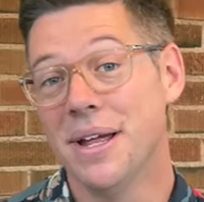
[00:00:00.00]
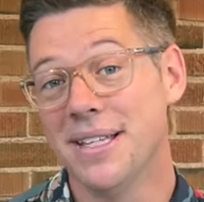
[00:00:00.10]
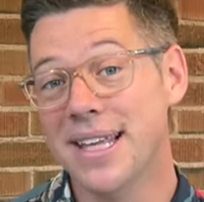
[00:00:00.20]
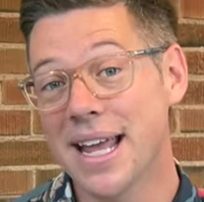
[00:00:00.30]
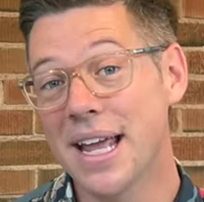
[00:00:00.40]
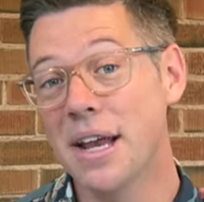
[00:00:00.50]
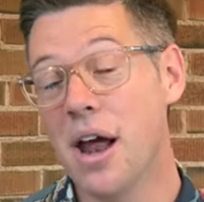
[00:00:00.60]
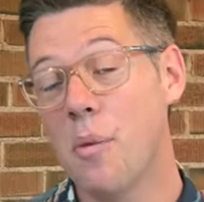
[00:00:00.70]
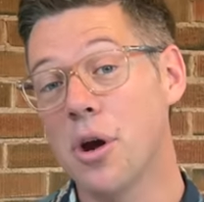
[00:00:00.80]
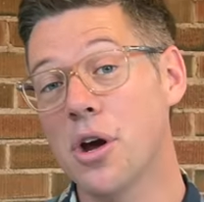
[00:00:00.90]
Second,
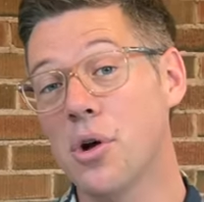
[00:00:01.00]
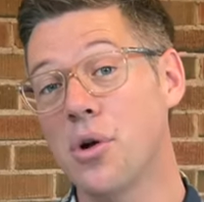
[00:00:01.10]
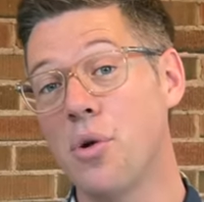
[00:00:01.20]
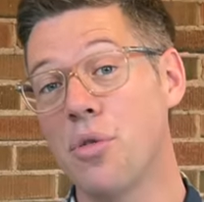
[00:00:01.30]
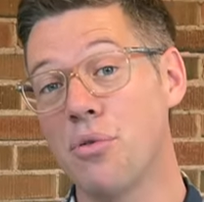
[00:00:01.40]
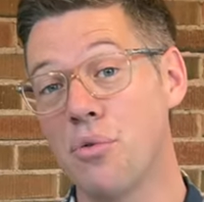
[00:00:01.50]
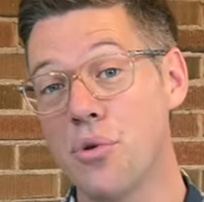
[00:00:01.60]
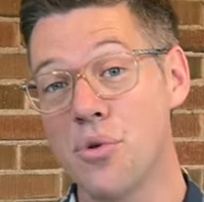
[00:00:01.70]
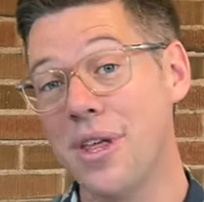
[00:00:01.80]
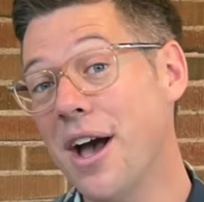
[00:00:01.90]
I wanna go
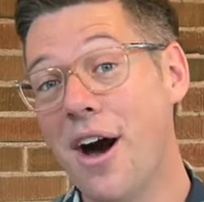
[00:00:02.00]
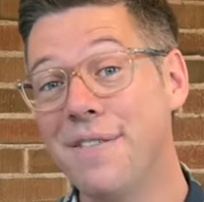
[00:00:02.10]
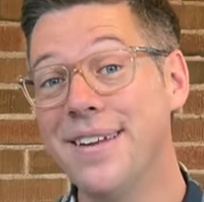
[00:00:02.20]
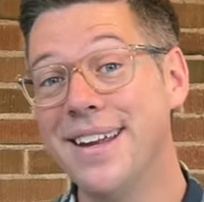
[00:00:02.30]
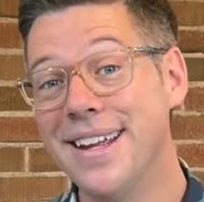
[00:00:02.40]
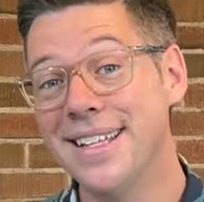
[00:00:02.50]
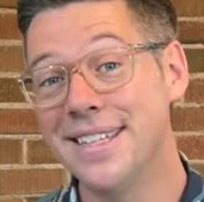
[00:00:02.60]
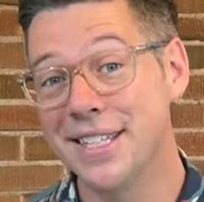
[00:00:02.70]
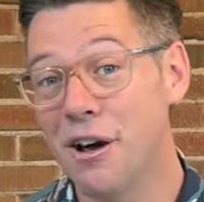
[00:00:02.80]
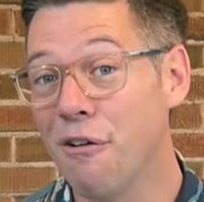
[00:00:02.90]
through the oven
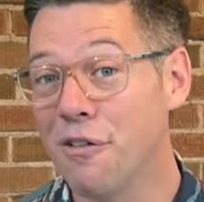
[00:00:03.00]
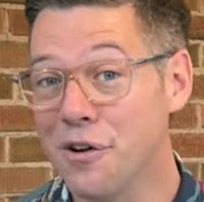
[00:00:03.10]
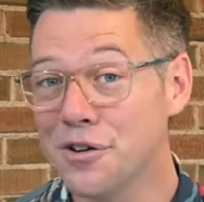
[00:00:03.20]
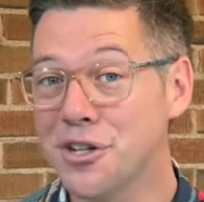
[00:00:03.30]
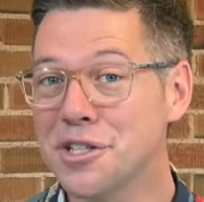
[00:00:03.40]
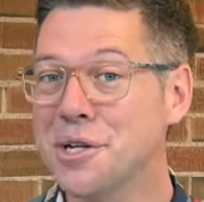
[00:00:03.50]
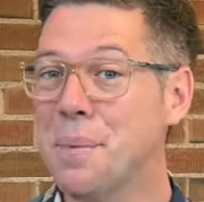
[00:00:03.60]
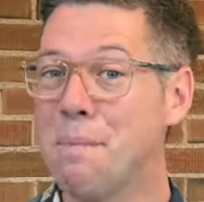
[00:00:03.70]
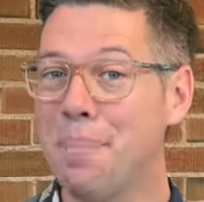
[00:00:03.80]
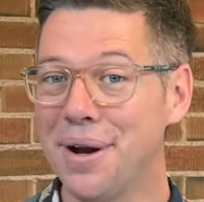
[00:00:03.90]
itself. There's just an
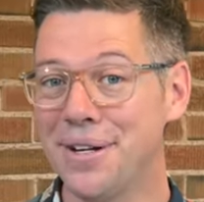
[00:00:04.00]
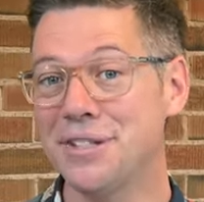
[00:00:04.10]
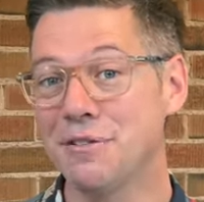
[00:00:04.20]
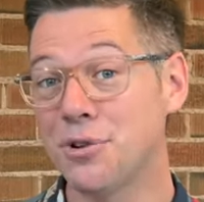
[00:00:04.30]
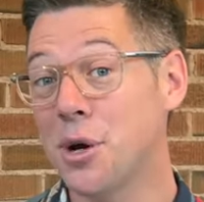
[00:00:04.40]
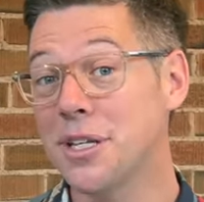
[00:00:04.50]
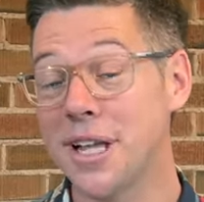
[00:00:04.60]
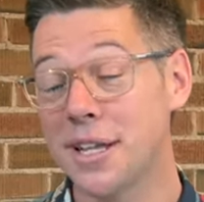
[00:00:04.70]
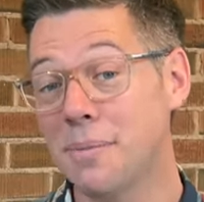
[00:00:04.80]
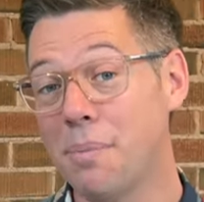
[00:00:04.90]
abundance of choice.
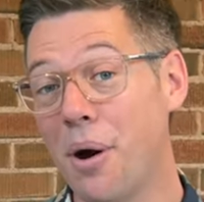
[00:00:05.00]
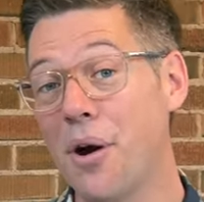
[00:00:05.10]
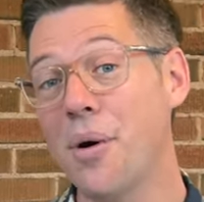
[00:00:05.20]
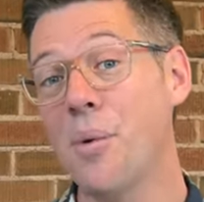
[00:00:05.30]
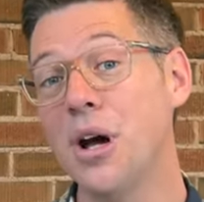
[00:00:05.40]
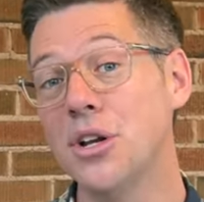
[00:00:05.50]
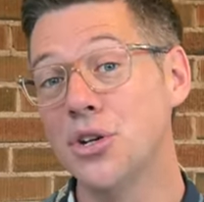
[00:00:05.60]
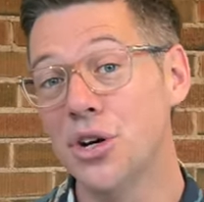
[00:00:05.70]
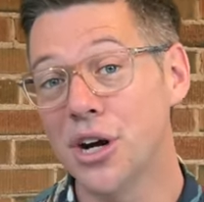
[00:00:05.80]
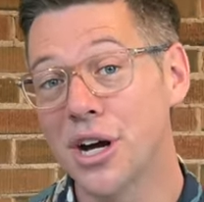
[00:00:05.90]
That's in part what
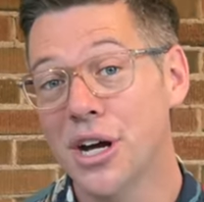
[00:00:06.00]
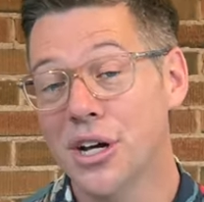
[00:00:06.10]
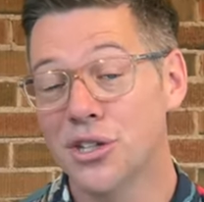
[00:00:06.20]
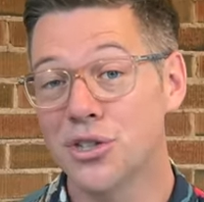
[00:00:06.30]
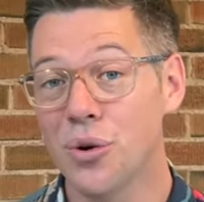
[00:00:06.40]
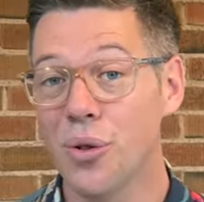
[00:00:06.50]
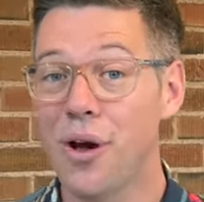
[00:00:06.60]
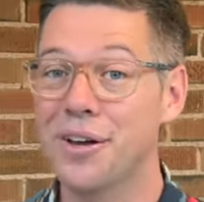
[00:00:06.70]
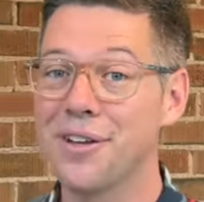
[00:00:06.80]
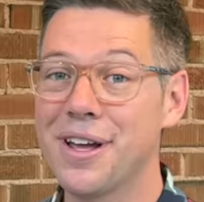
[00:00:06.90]
took so
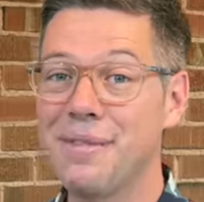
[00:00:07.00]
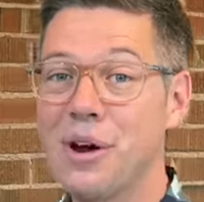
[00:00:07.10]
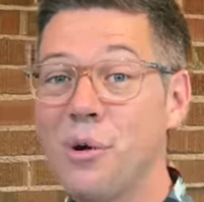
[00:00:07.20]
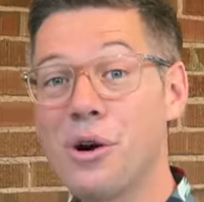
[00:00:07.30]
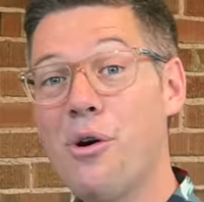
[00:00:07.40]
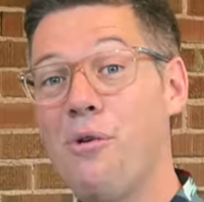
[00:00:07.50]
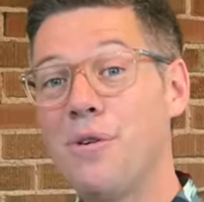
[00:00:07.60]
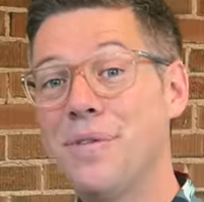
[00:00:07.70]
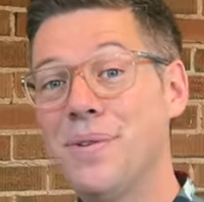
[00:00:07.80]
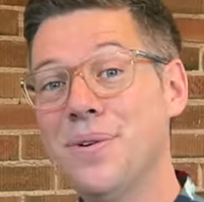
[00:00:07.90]
long. So I'll give you a quick
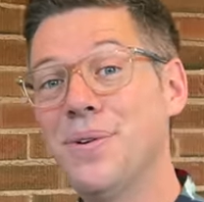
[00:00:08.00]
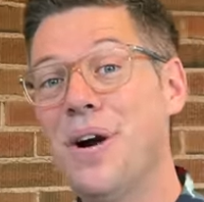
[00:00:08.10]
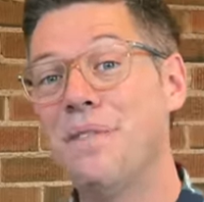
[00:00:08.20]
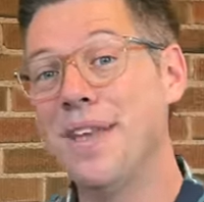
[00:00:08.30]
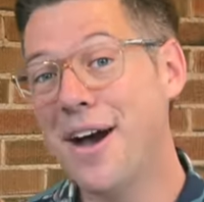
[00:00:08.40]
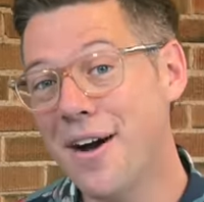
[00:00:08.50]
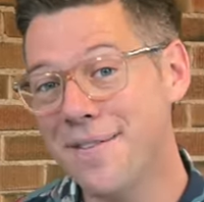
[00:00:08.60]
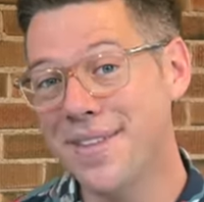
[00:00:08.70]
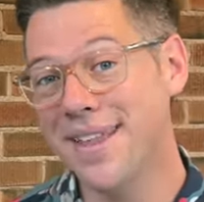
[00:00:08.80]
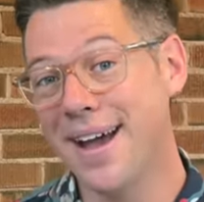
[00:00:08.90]
overview of the
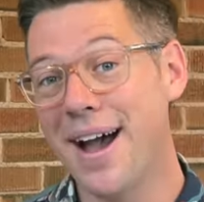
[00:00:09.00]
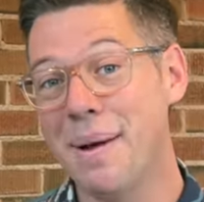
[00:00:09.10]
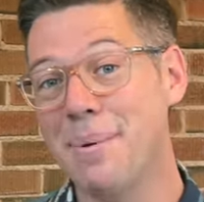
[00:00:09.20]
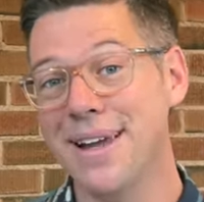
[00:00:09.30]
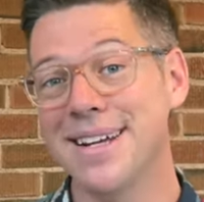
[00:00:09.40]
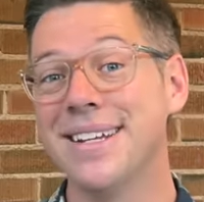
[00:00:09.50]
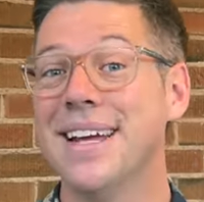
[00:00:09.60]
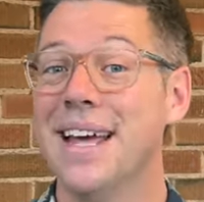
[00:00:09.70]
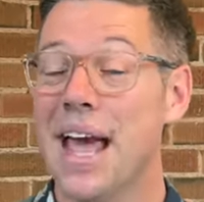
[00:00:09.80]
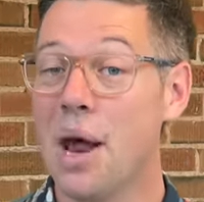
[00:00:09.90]
oven that I picked
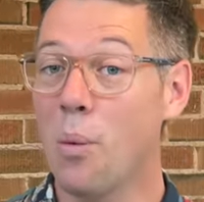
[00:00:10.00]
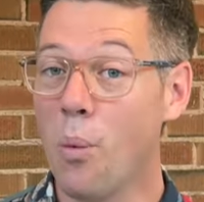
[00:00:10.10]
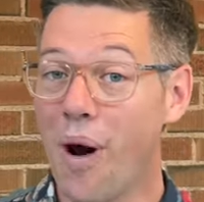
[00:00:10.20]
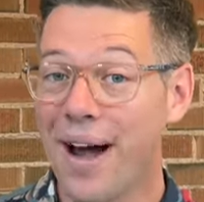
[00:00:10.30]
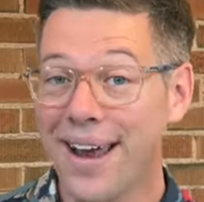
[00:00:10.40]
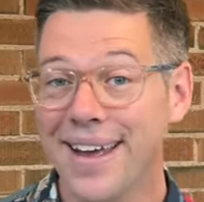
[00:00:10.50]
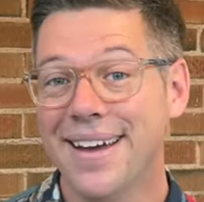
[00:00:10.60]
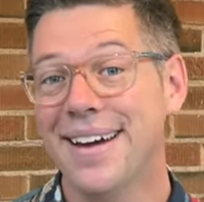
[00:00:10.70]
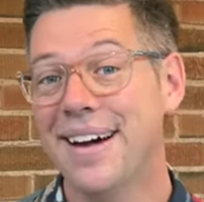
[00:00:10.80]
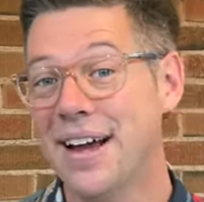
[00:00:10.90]
and why,
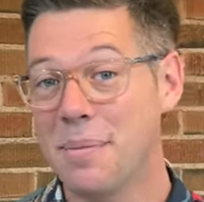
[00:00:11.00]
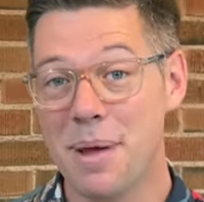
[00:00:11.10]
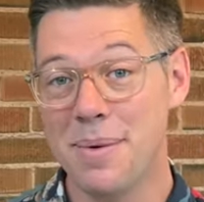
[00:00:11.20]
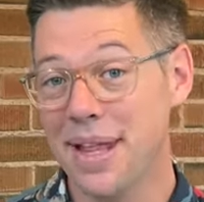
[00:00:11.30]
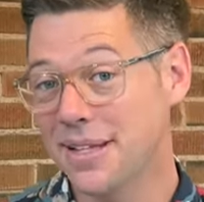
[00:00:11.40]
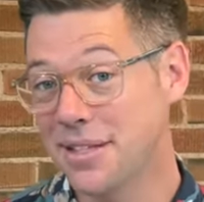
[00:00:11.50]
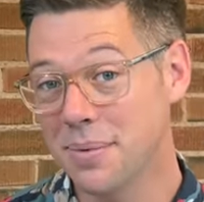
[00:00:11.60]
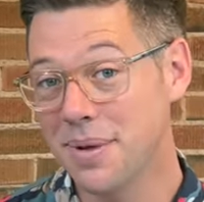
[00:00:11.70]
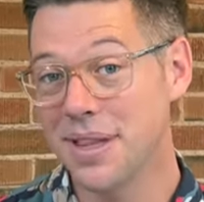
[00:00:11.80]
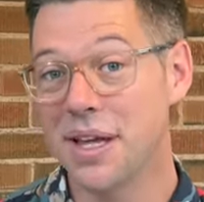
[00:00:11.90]
uh, and maybe that's
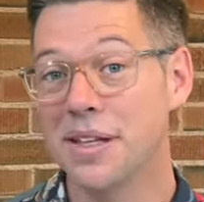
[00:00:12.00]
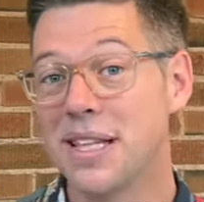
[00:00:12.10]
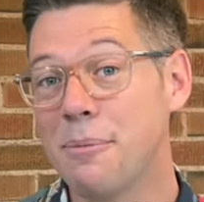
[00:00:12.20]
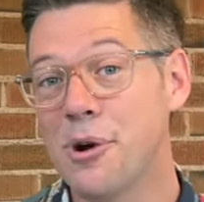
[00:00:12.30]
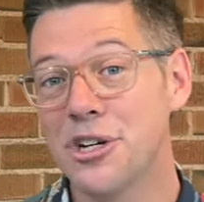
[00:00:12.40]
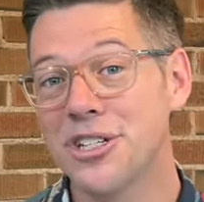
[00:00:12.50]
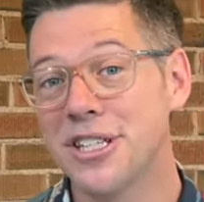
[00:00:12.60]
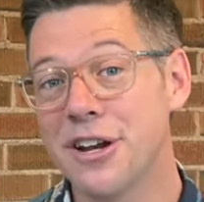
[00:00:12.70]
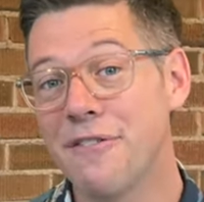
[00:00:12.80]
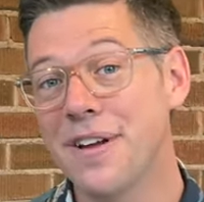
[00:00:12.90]
some of the same questions
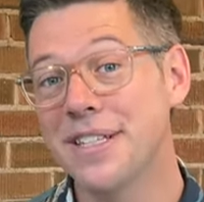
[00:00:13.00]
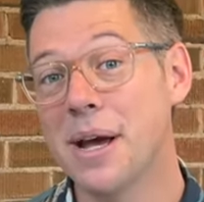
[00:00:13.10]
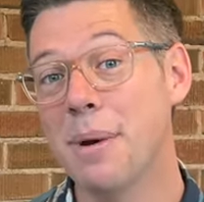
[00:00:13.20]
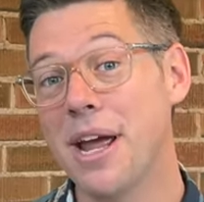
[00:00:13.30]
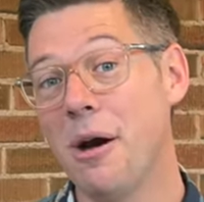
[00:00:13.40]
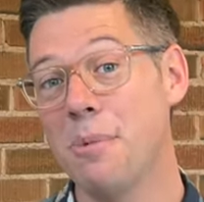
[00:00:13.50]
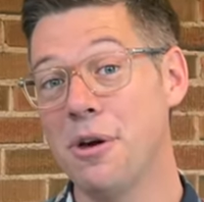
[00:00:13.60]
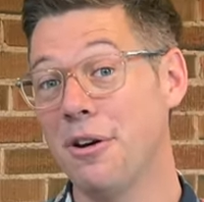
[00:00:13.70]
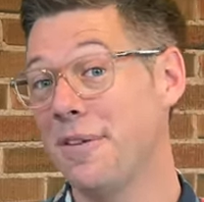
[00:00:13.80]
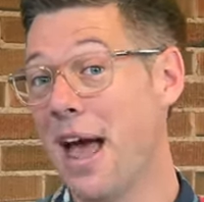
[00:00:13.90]
that you're facing. It might help
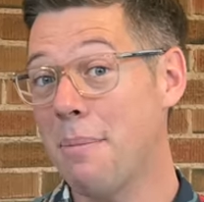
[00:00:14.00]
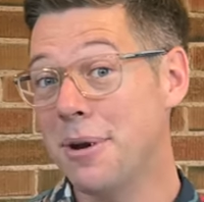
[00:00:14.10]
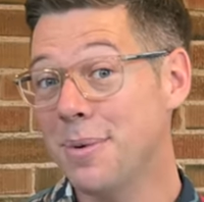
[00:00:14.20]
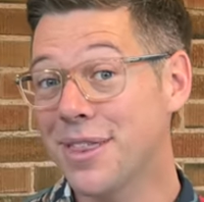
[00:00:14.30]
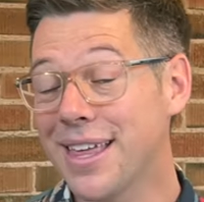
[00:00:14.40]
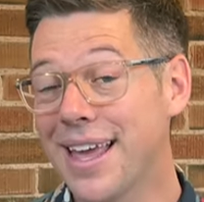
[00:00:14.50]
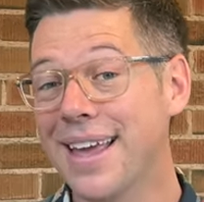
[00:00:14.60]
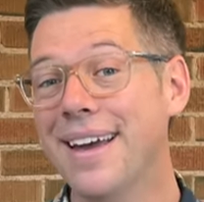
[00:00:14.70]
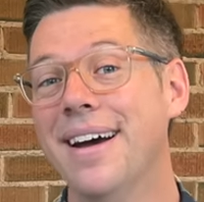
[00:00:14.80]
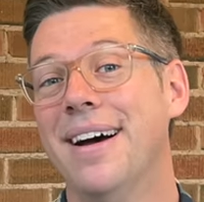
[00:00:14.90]
you out if you happen to be
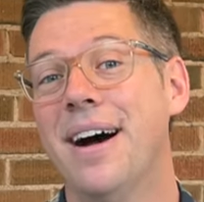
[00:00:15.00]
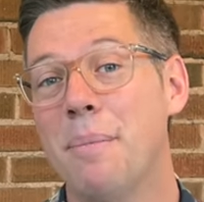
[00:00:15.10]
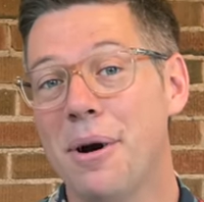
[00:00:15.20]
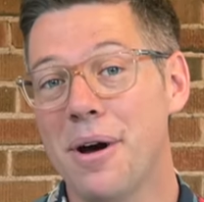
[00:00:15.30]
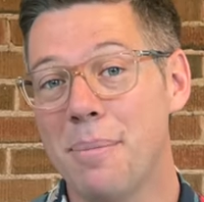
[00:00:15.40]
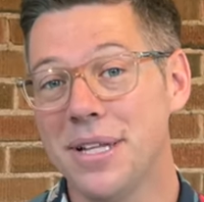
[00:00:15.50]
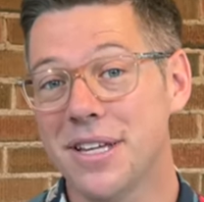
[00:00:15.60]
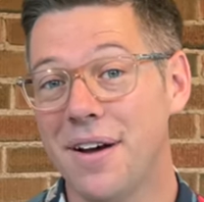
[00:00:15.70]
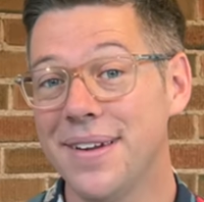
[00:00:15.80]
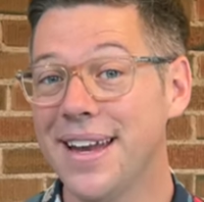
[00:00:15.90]
thinking about a
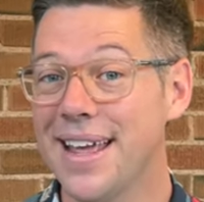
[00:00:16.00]
pizza oven.